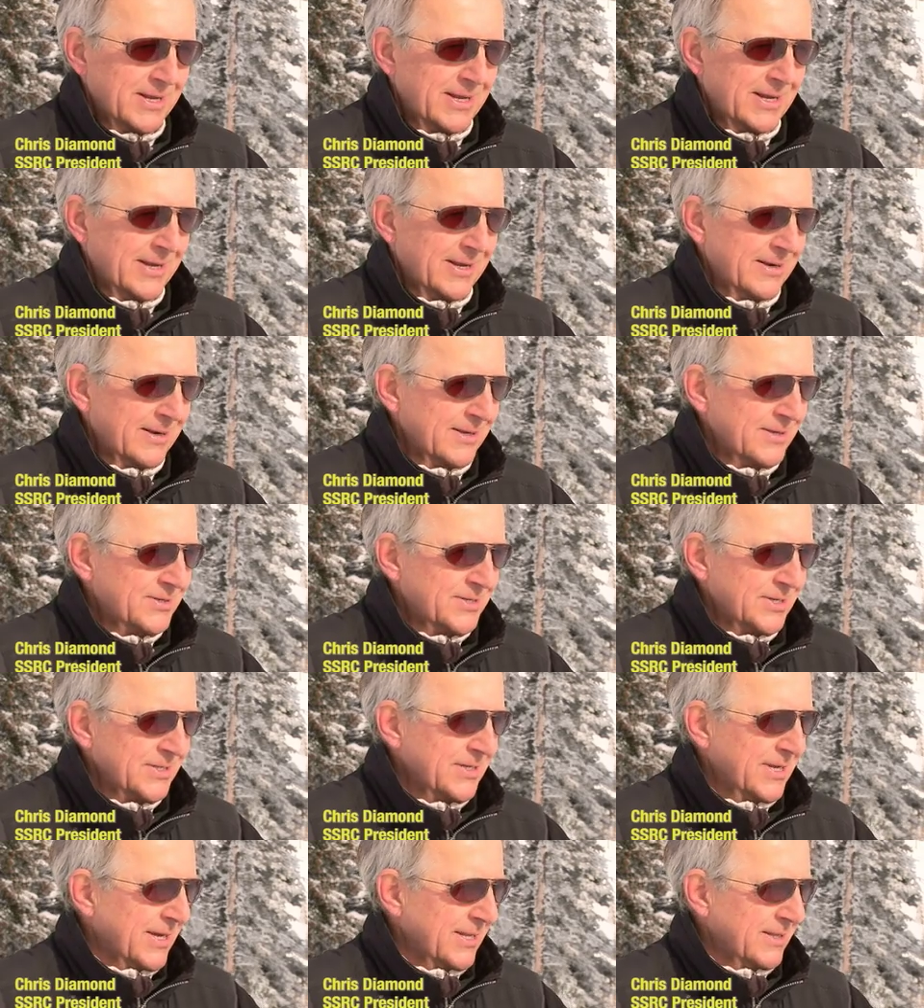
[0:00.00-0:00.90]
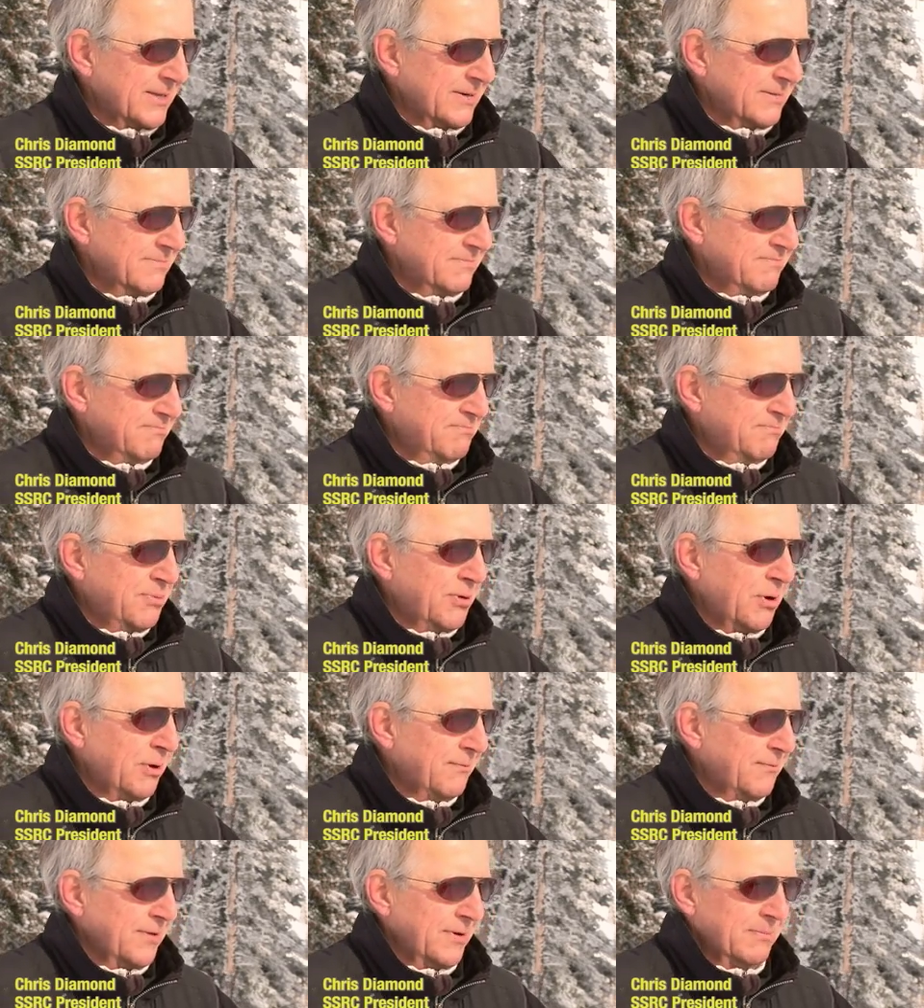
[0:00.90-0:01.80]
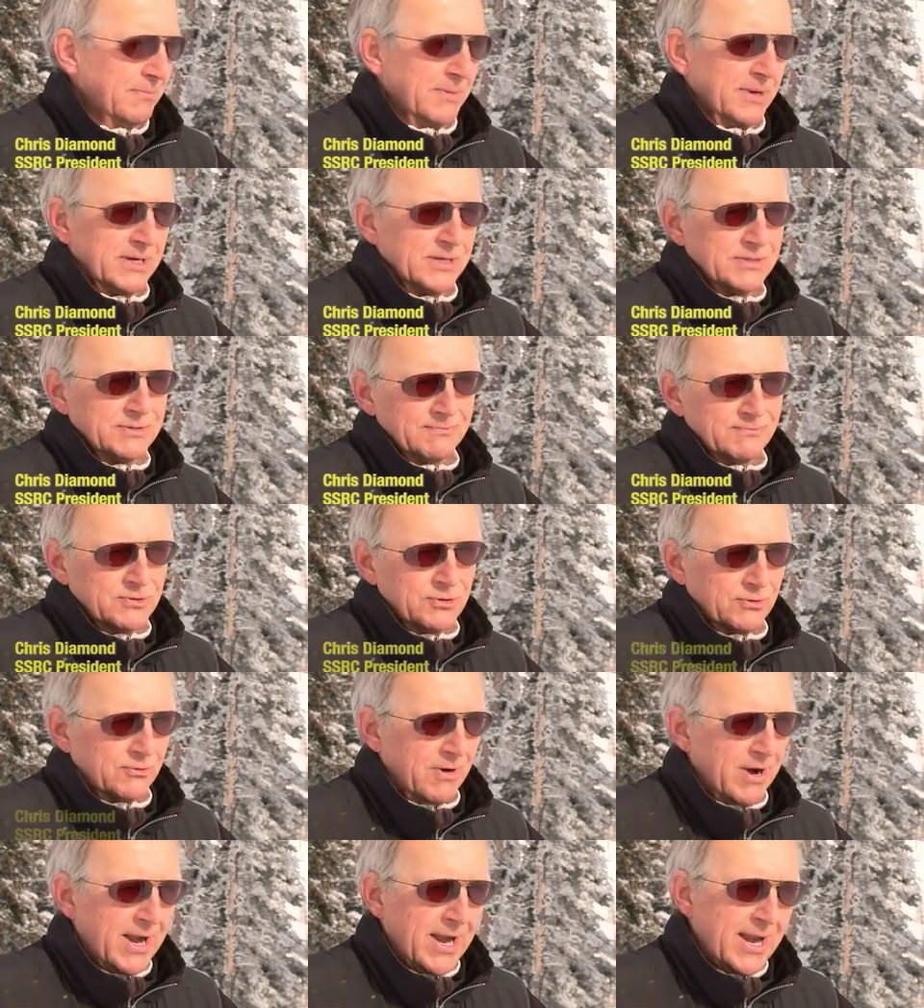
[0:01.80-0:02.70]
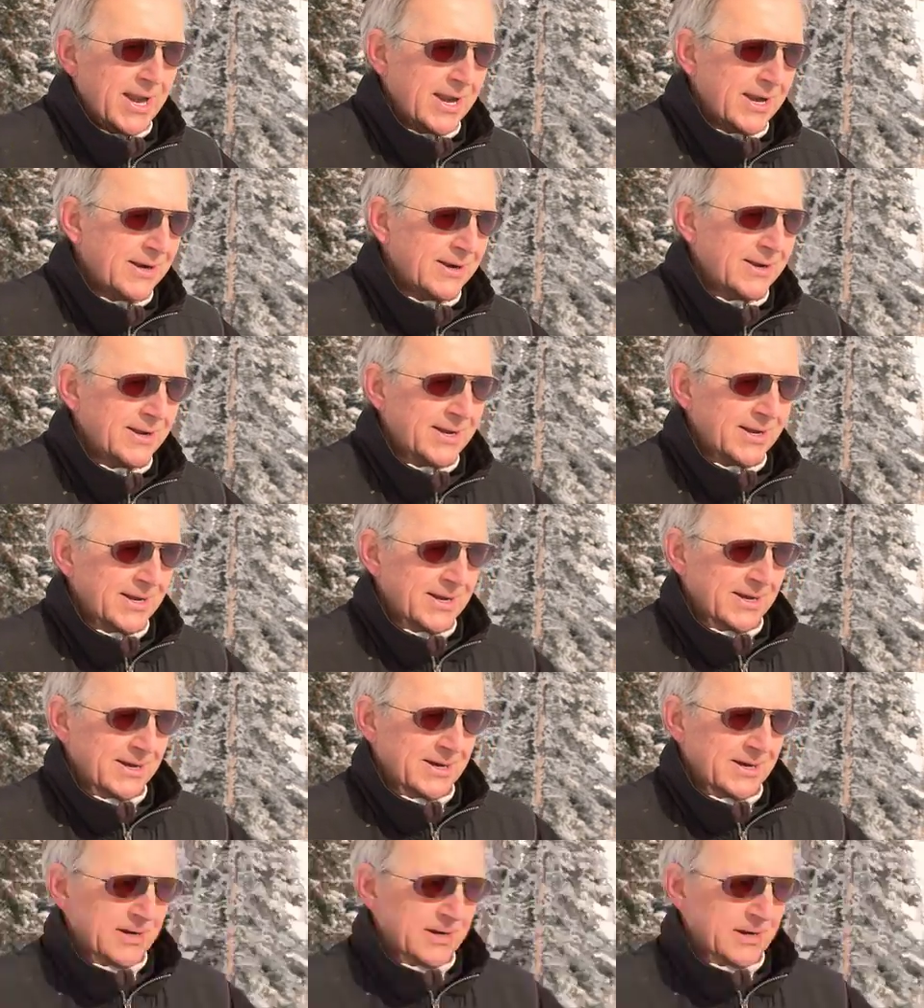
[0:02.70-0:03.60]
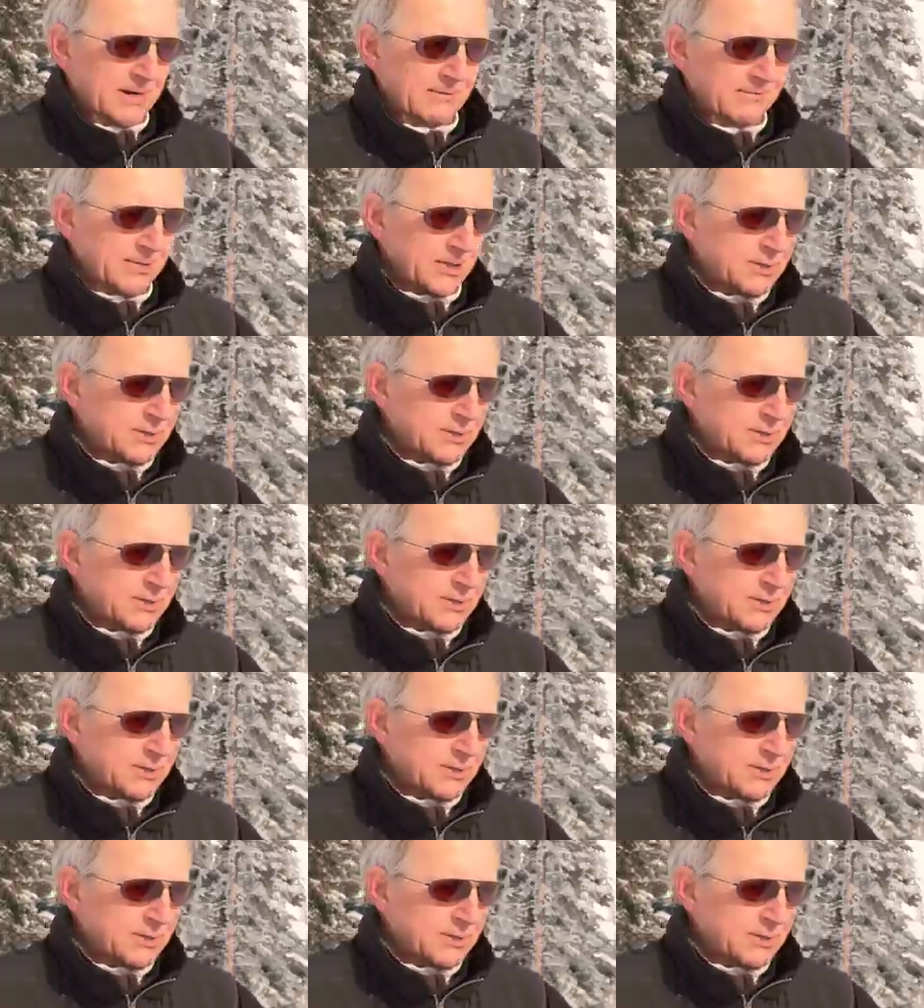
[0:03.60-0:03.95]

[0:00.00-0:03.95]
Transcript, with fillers: And it's just got the perfect mix of terrain, uh, of